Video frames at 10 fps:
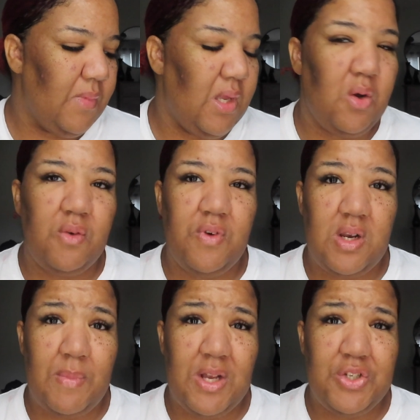an old friend
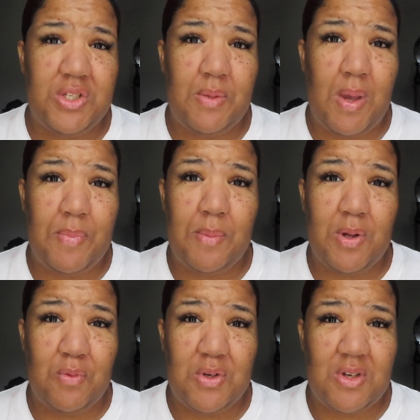of mine. She used to make
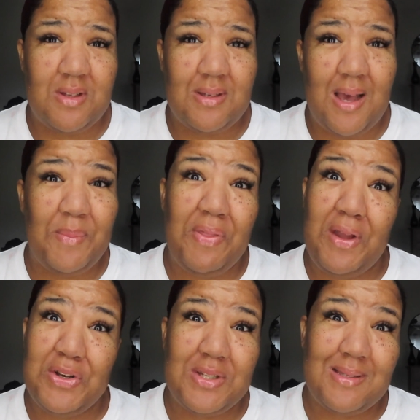pumpkin rolls all the time, and
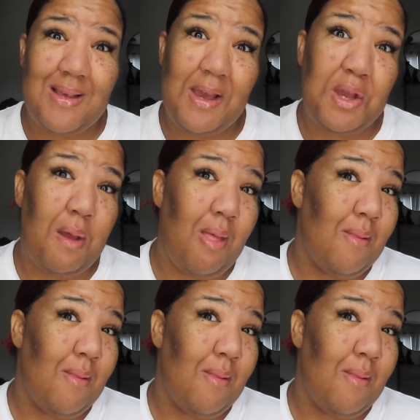they're just like